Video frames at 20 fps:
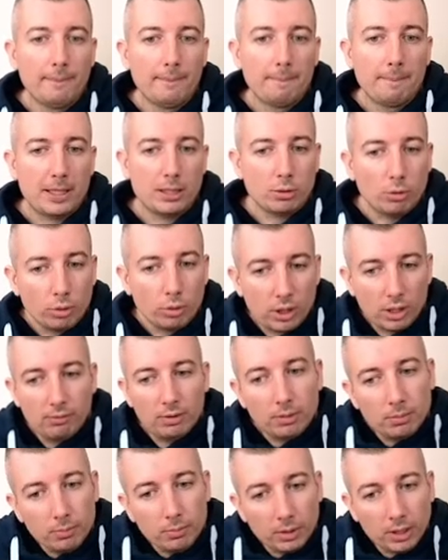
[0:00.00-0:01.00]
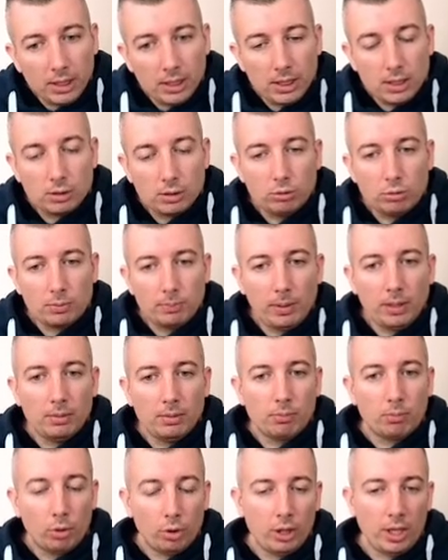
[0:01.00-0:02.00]
So he needs to spend
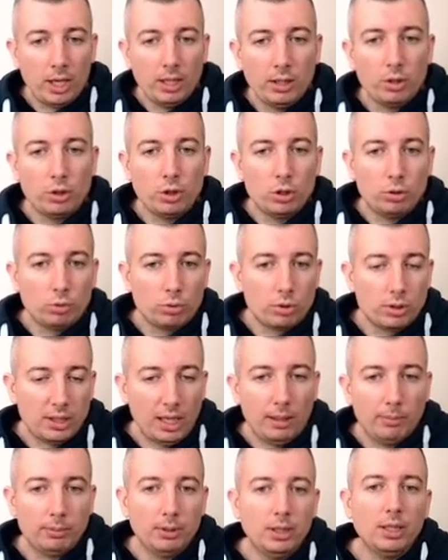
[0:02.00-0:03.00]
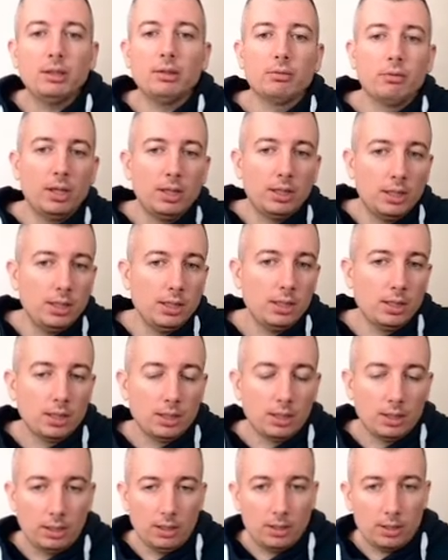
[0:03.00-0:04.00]
more energy to stop that. When he
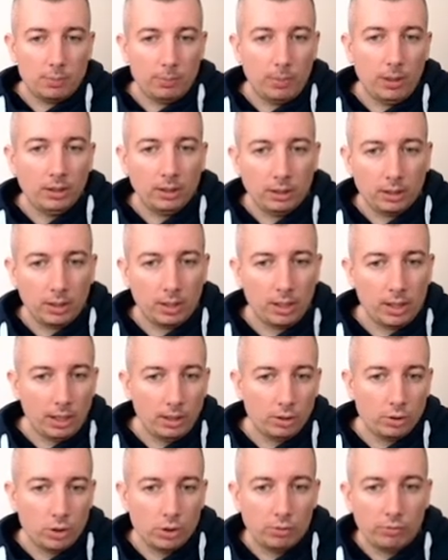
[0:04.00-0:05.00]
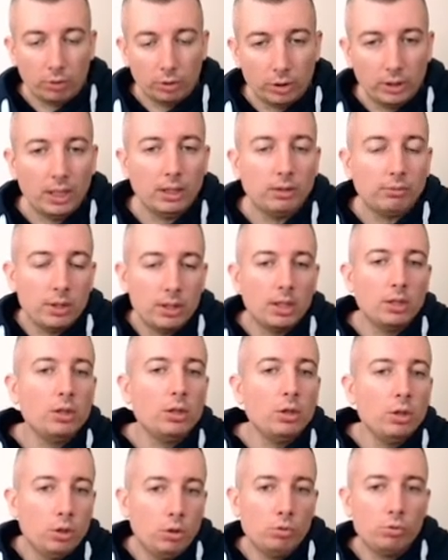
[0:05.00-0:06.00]
is spending energy for that, we
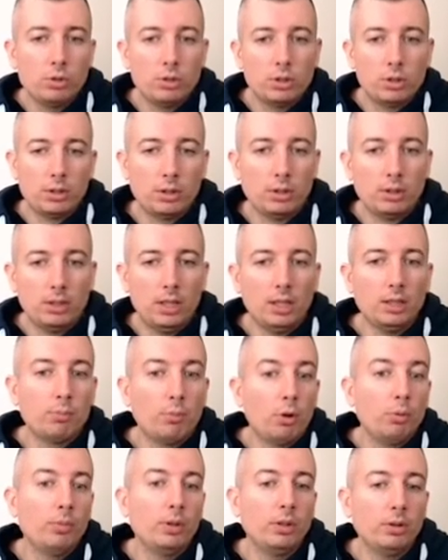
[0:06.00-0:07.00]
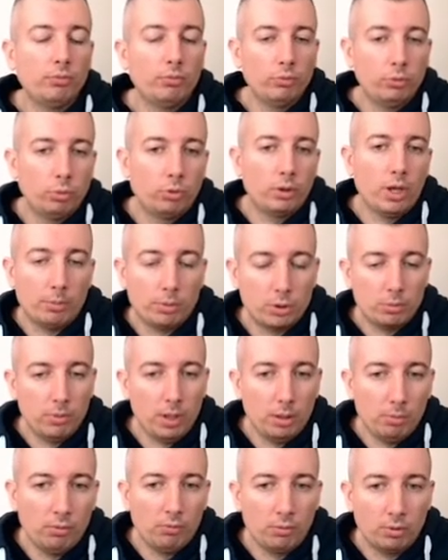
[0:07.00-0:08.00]
can use that moment to capture
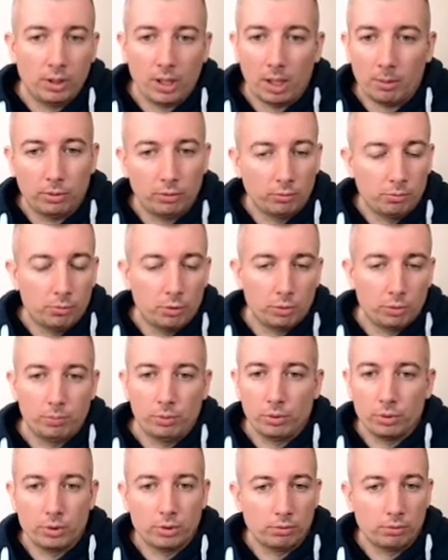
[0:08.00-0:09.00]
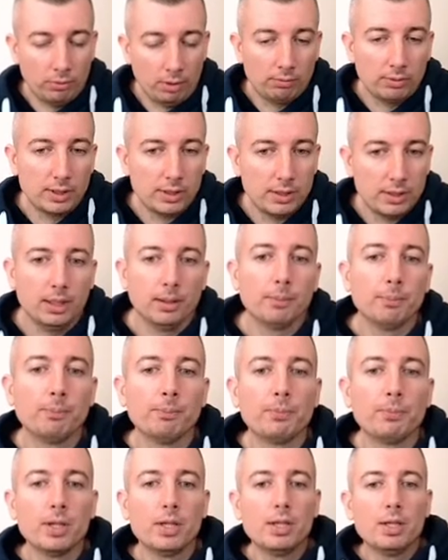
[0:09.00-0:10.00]
maybe a couple of more pawns. We will see.
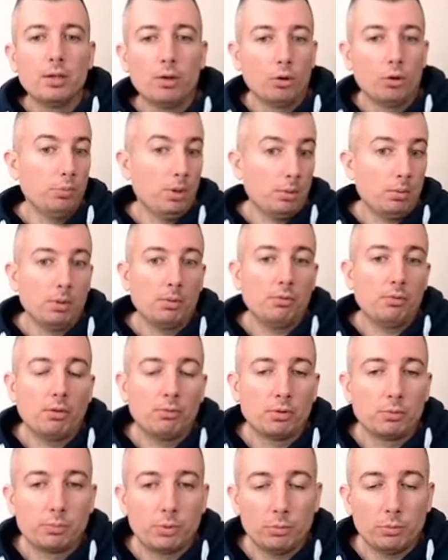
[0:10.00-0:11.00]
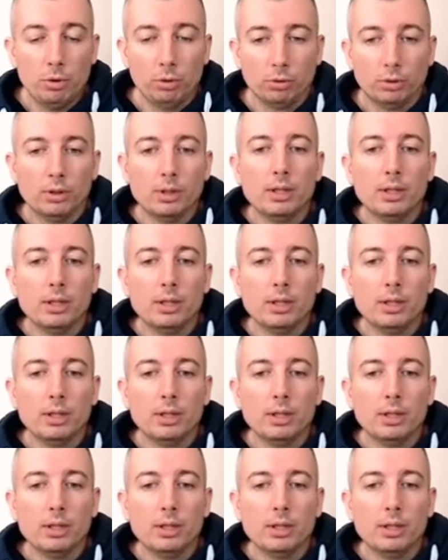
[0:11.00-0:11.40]
Or maybe we will promote.